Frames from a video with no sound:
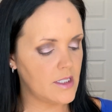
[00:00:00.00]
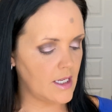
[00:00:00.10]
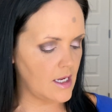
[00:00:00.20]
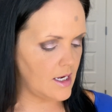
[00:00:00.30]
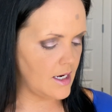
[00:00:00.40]

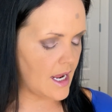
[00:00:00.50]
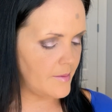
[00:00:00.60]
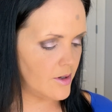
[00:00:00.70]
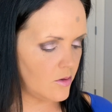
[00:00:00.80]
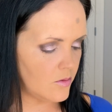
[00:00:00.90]
And I
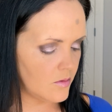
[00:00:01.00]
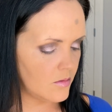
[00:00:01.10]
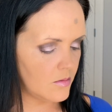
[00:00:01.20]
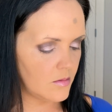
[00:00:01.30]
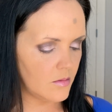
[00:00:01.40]
don't
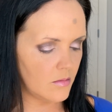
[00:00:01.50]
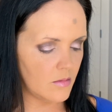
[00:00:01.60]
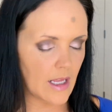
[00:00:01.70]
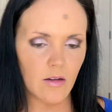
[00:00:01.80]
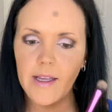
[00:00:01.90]

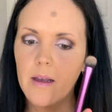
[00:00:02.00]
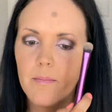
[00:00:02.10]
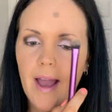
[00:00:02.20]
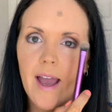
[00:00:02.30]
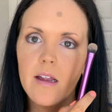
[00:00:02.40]
like a
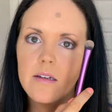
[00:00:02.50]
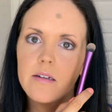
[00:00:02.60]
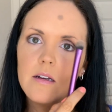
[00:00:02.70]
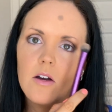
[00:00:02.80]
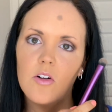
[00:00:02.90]
matte
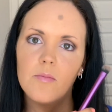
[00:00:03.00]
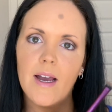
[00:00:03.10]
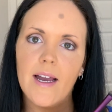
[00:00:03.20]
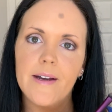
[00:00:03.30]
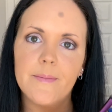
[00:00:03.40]
on
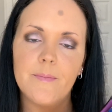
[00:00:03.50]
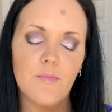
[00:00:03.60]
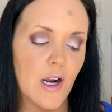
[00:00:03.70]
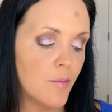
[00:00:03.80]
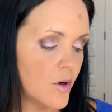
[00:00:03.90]
my
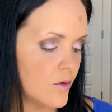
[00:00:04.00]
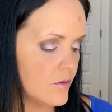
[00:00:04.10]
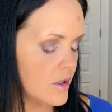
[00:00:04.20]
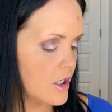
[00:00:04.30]
brow bone.